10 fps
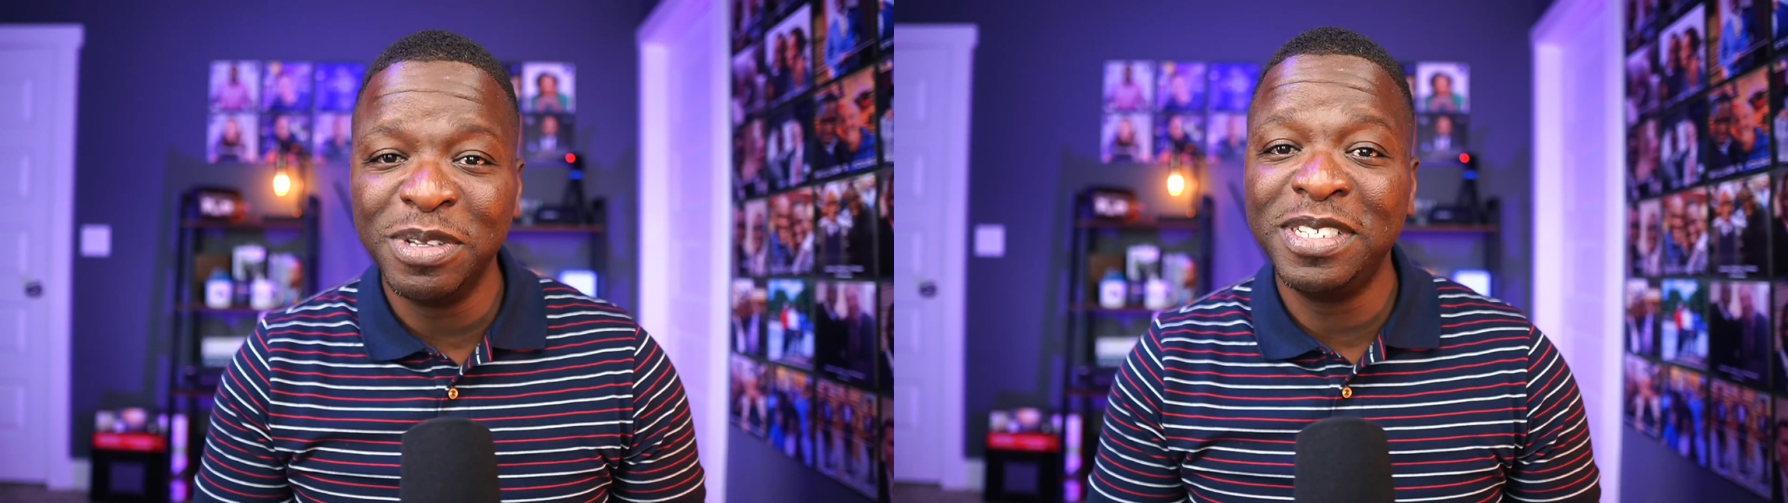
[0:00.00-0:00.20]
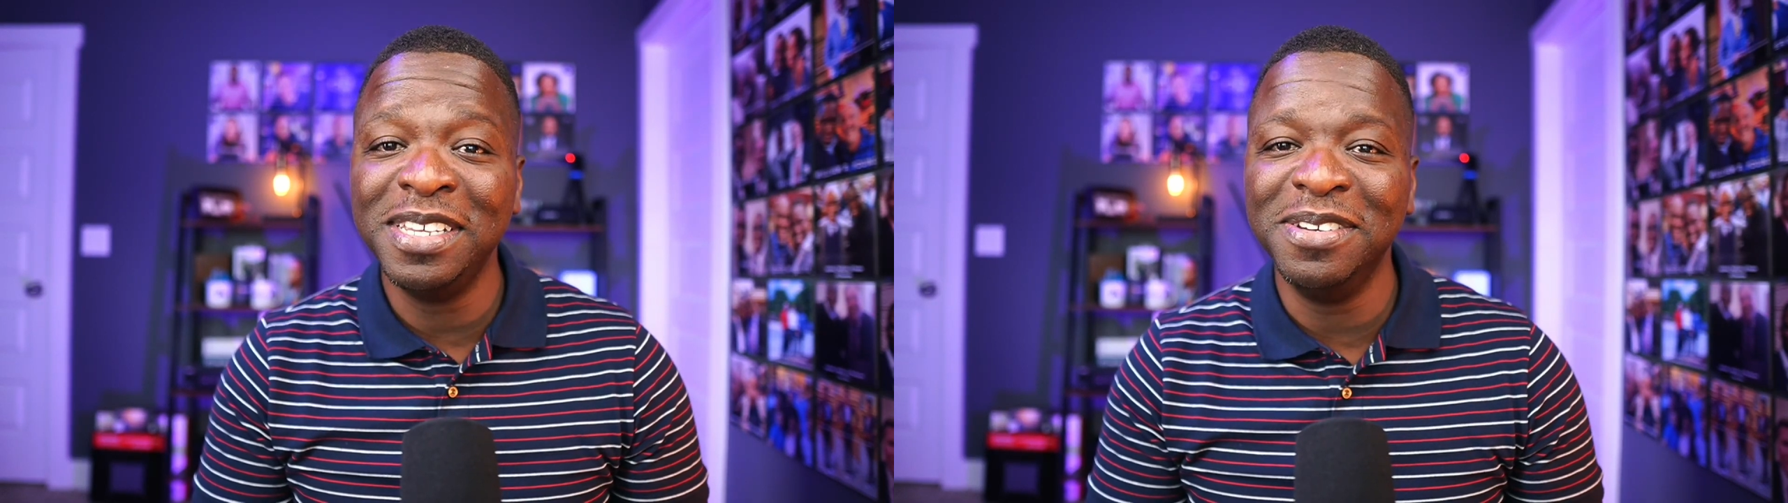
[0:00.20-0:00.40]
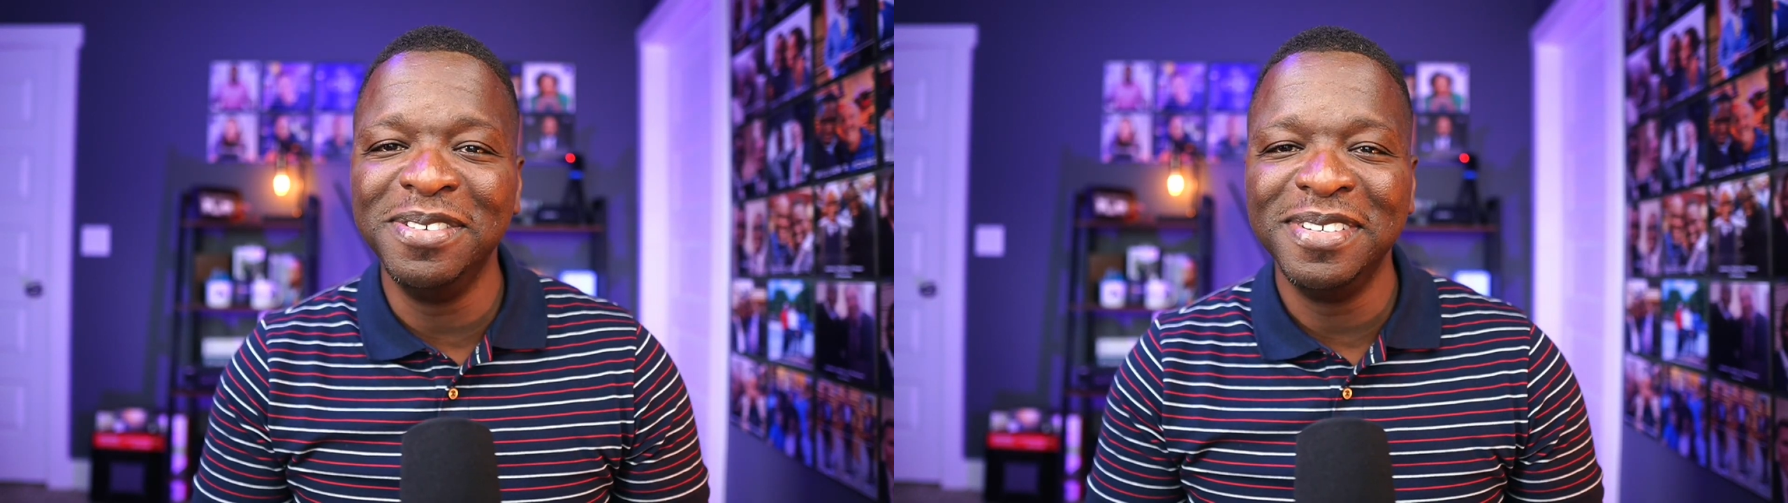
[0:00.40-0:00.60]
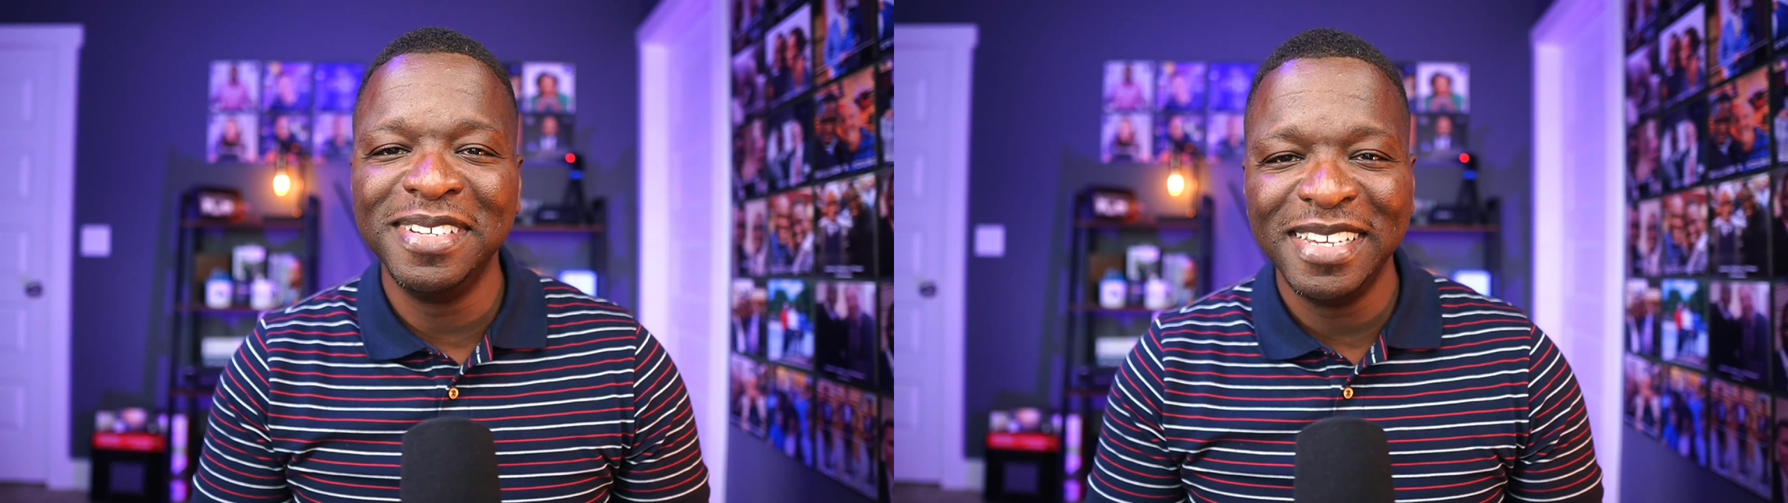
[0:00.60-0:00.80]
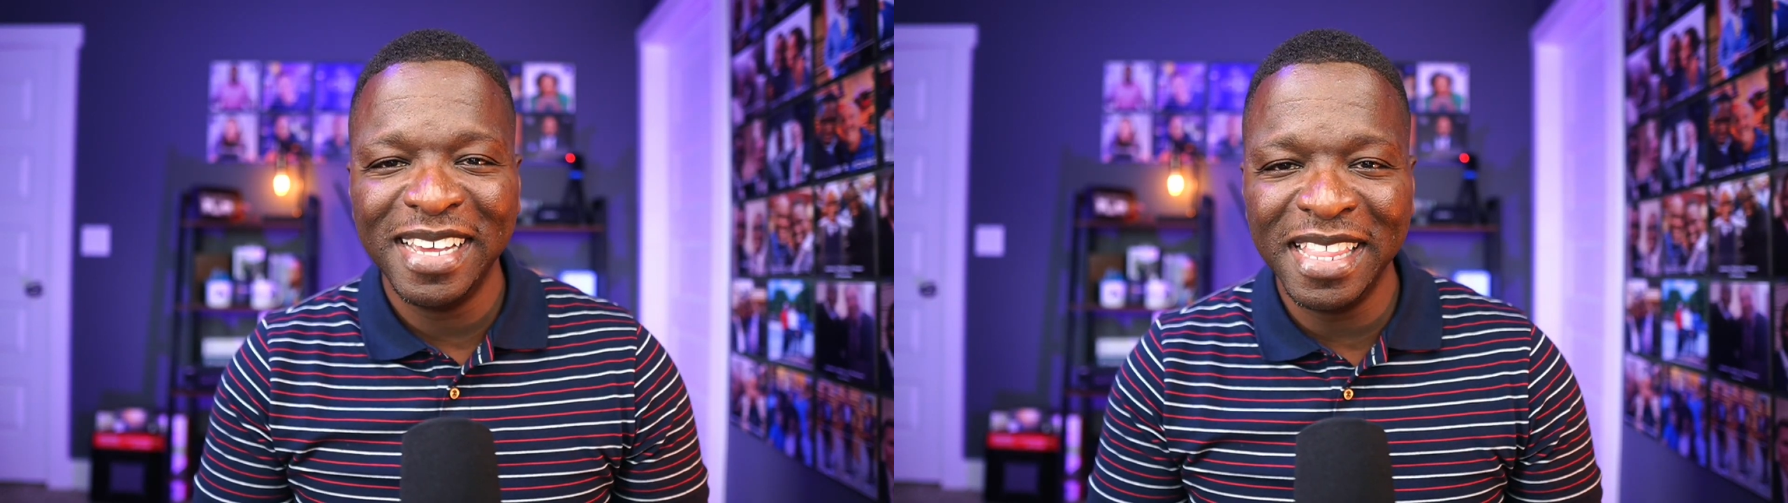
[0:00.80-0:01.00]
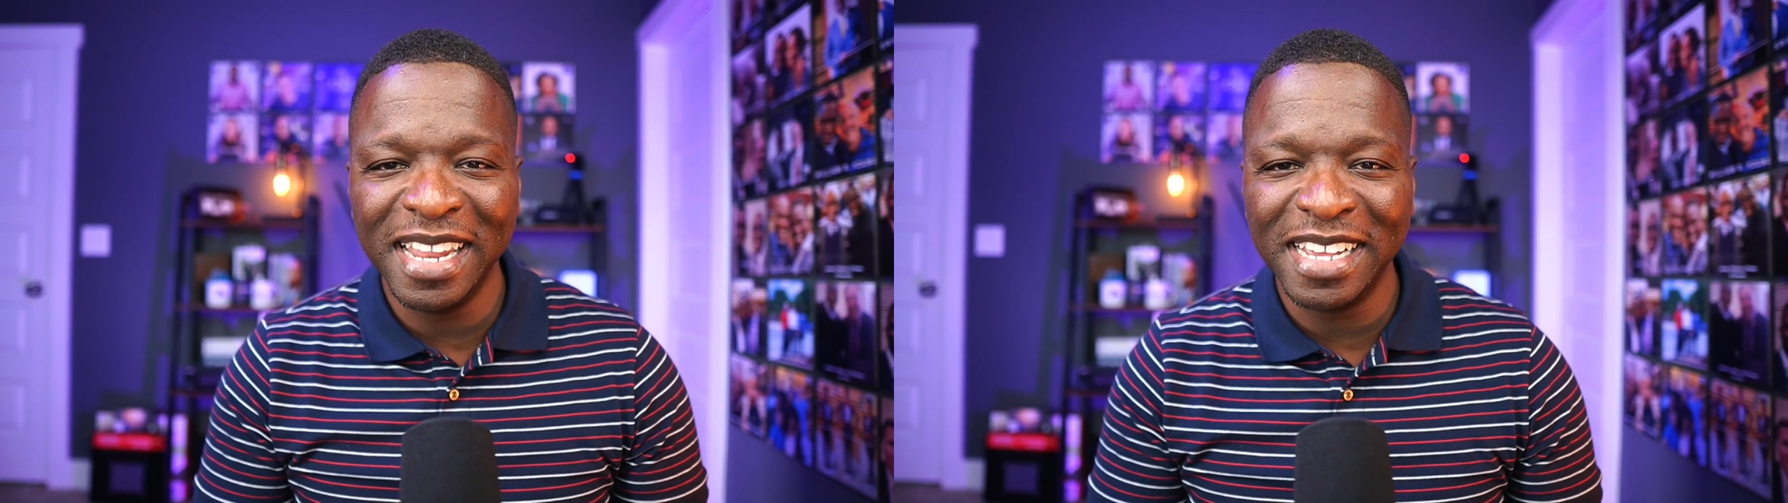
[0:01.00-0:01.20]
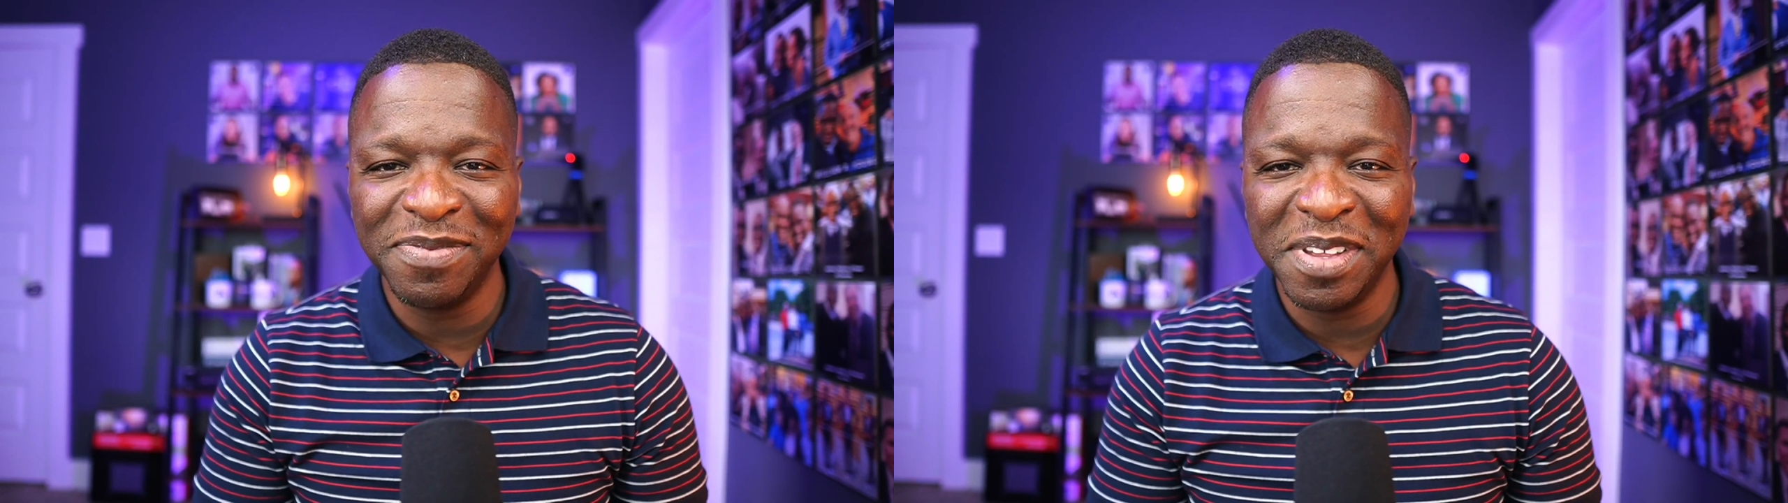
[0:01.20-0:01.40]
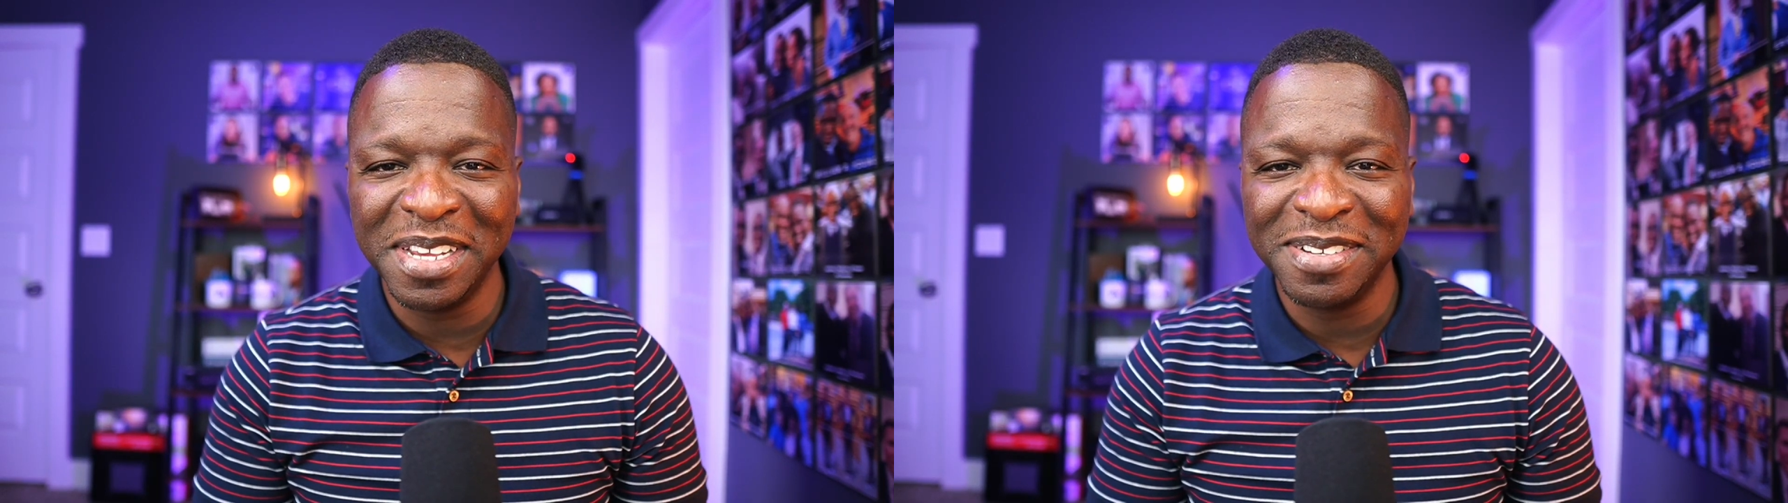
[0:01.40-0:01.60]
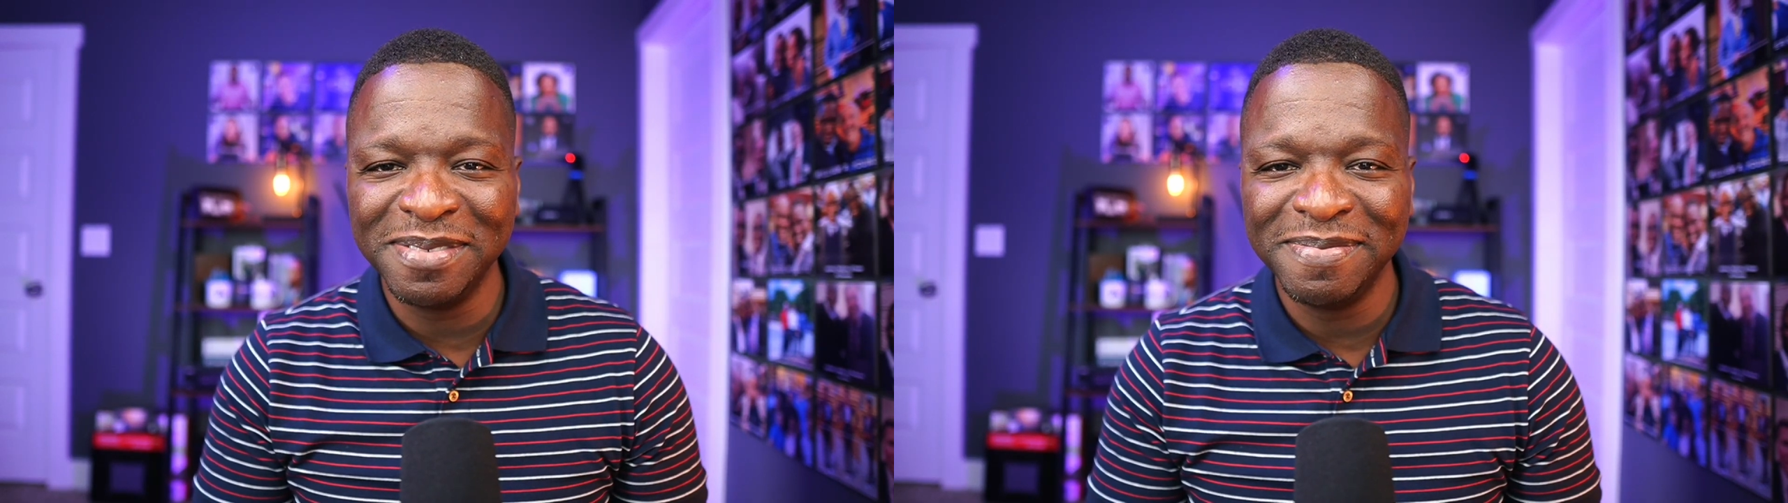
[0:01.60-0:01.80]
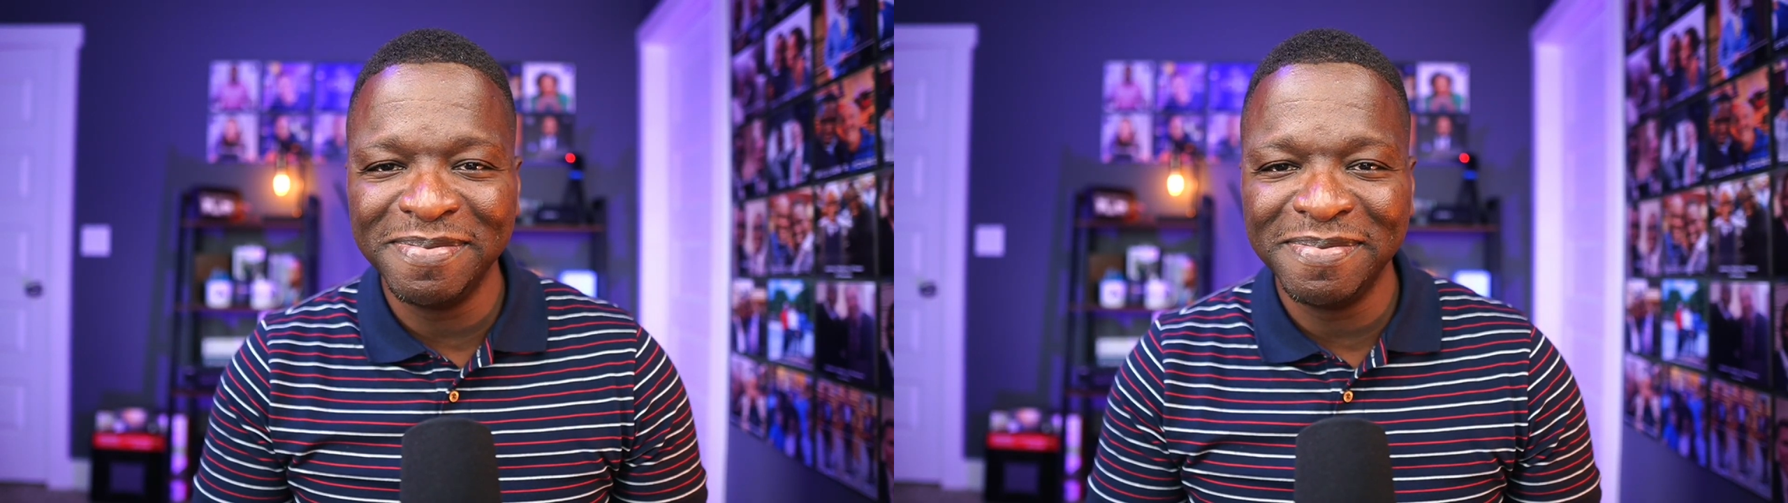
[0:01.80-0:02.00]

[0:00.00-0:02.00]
We'll see you in the next video.